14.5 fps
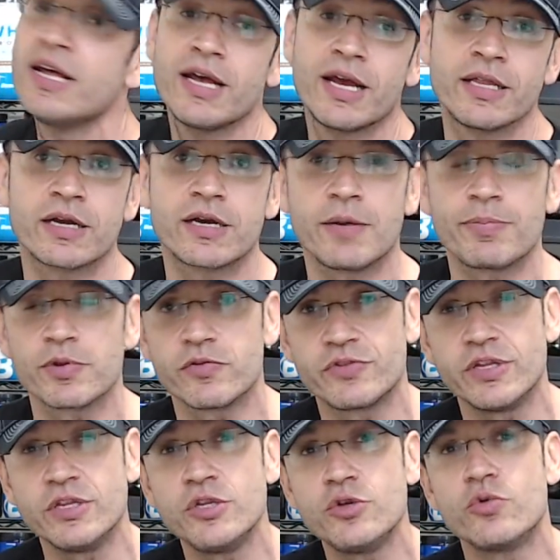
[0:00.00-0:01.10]
and a couple of the
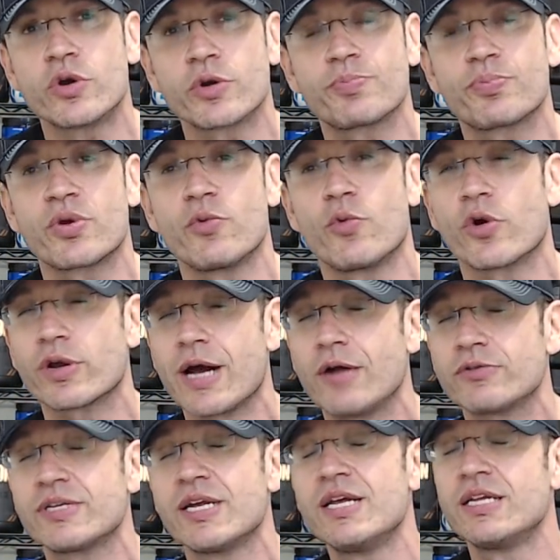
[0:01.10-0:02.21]
newer pre workouts.